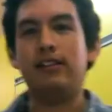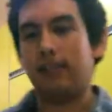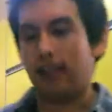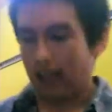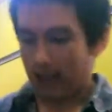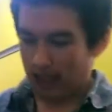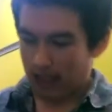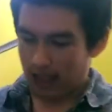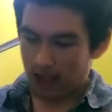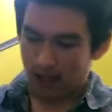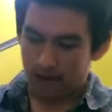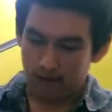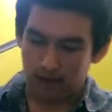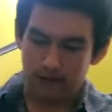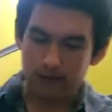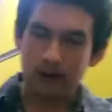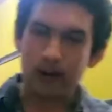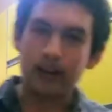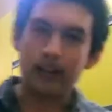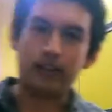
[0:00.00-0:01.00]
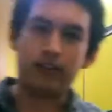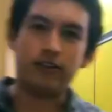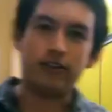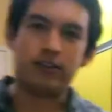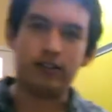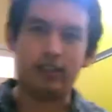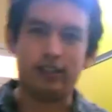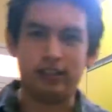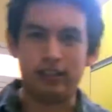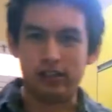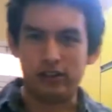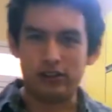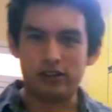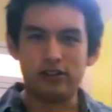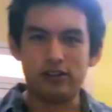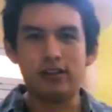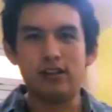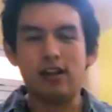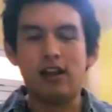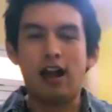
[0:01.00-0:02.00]
I have a very interesting
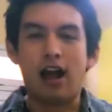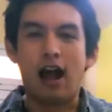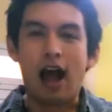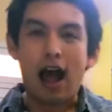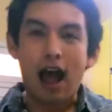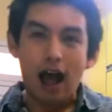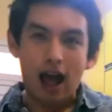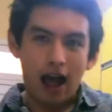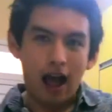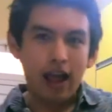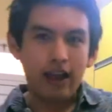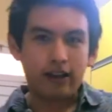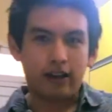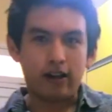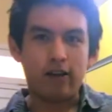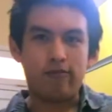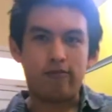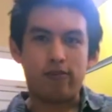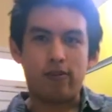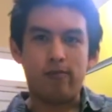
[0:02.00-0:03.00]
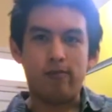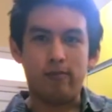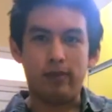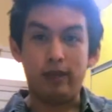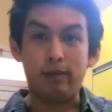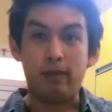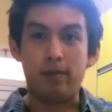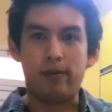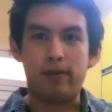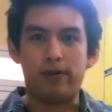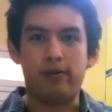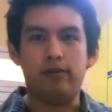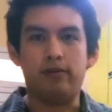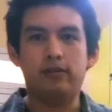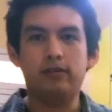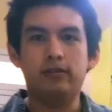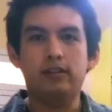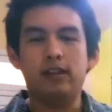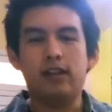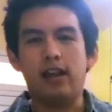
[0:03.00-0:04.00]
dish. I come from Lima, Peru,
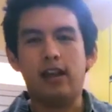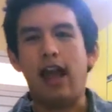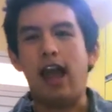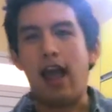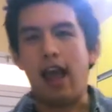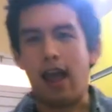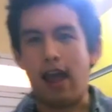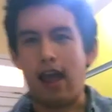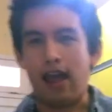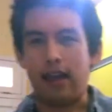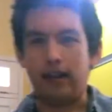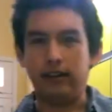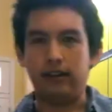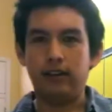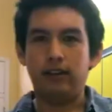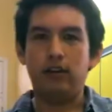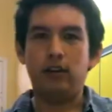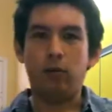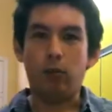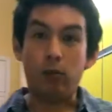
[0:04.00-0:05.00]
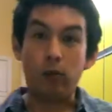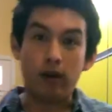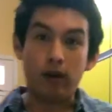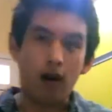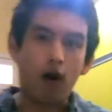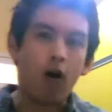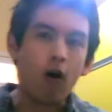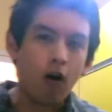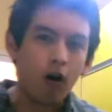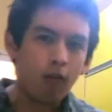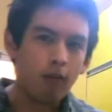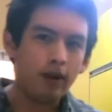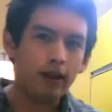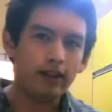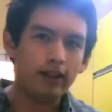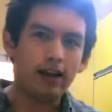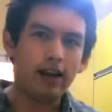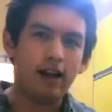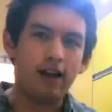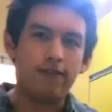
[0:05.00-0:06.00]
and all my
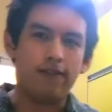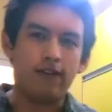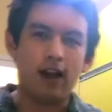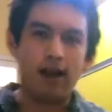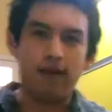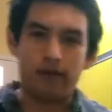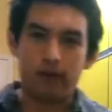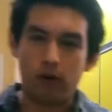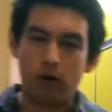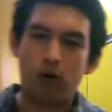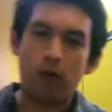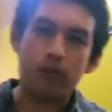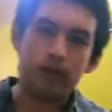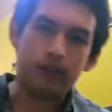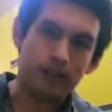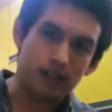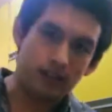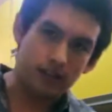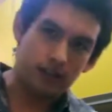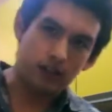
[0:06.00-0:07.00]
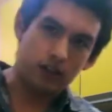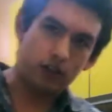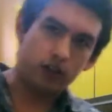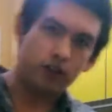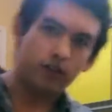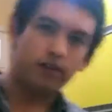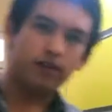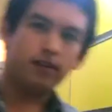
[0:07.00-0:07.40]
life I've grown with this dish.